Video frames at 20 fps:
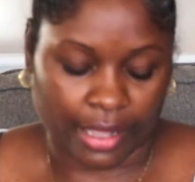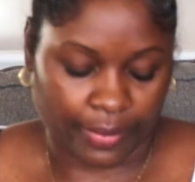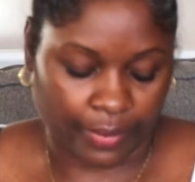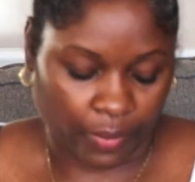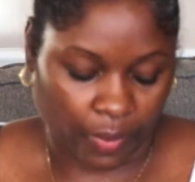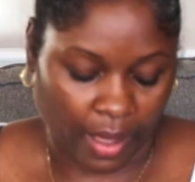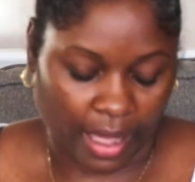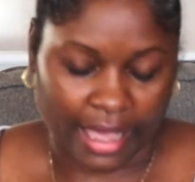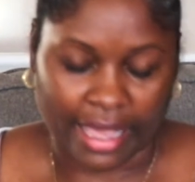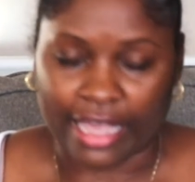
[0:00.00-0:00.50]

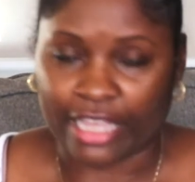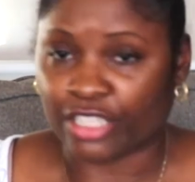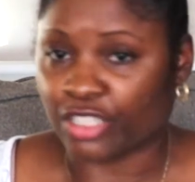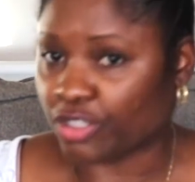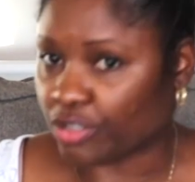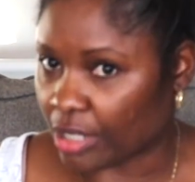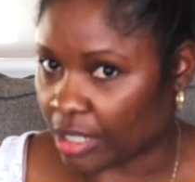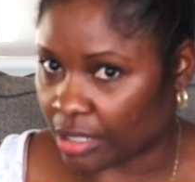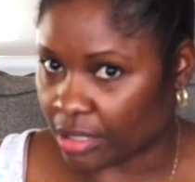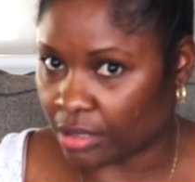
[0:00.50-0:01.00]
why I
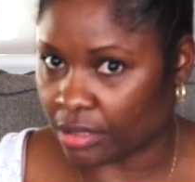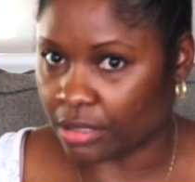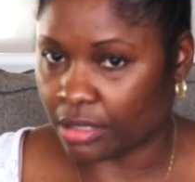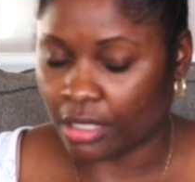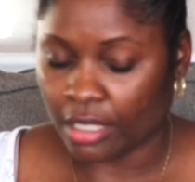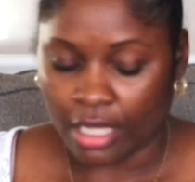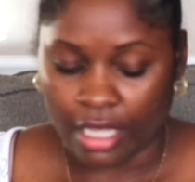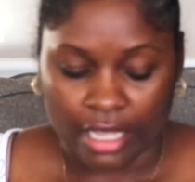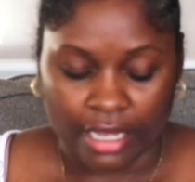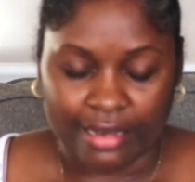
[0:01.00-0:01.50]
struggled.
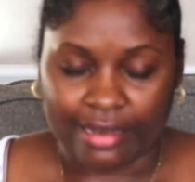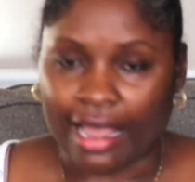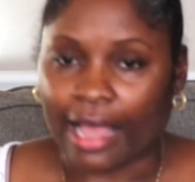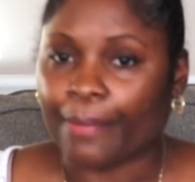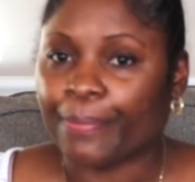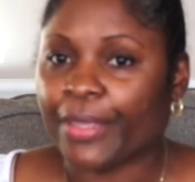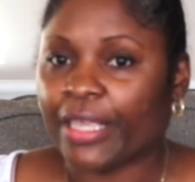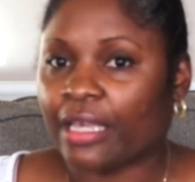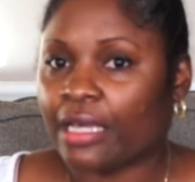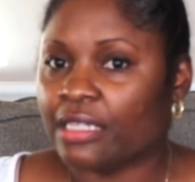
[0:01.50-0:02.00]

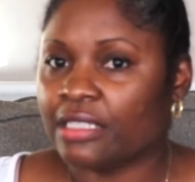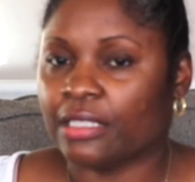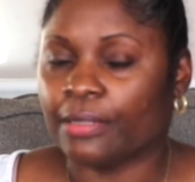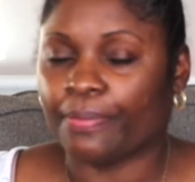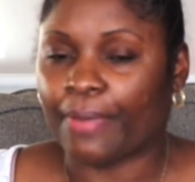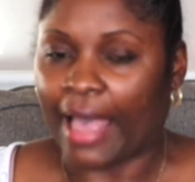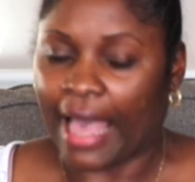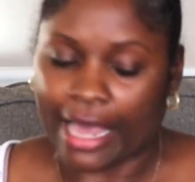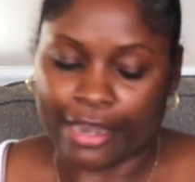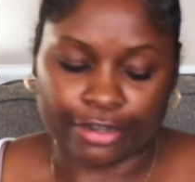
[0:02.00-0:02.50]
Not because the
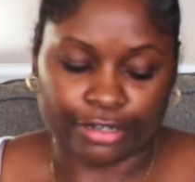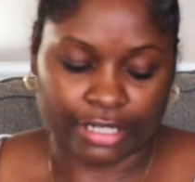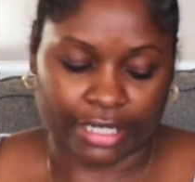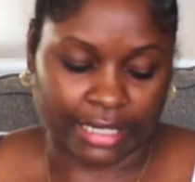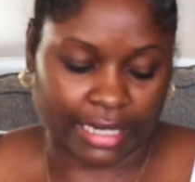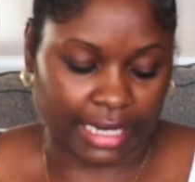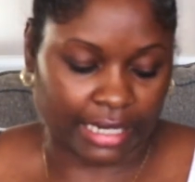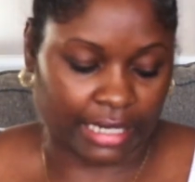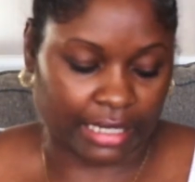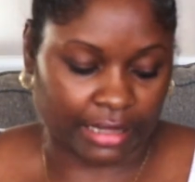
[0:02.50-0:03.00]
pattern
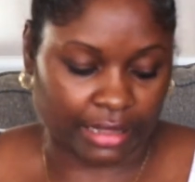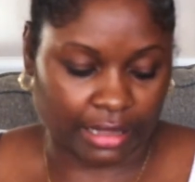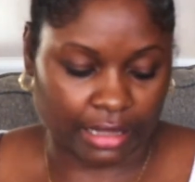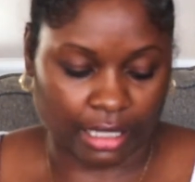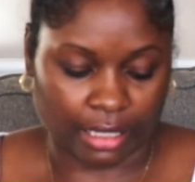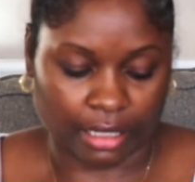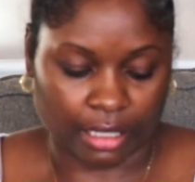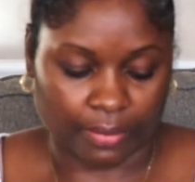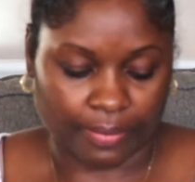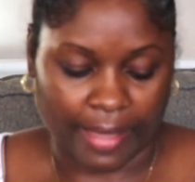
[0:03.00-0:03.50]

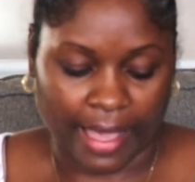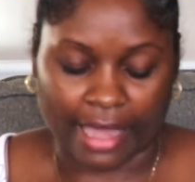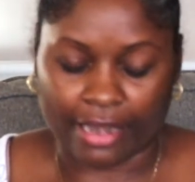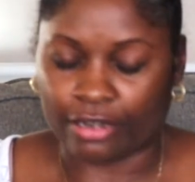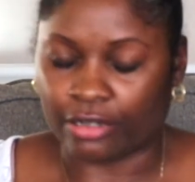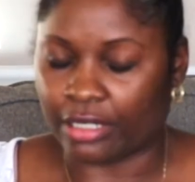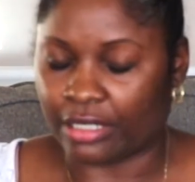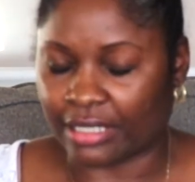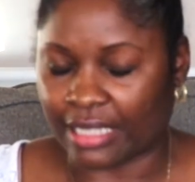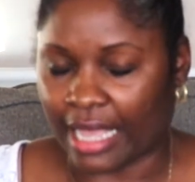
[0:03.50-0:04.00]

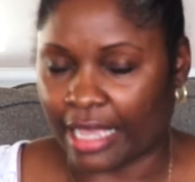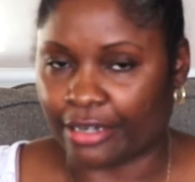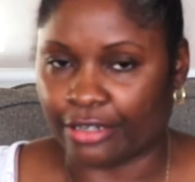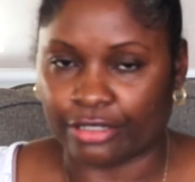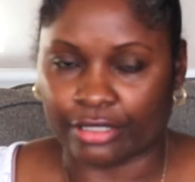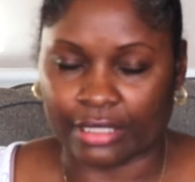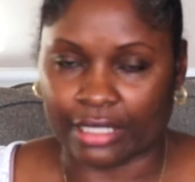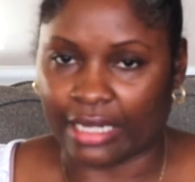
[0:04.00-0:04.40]
designers did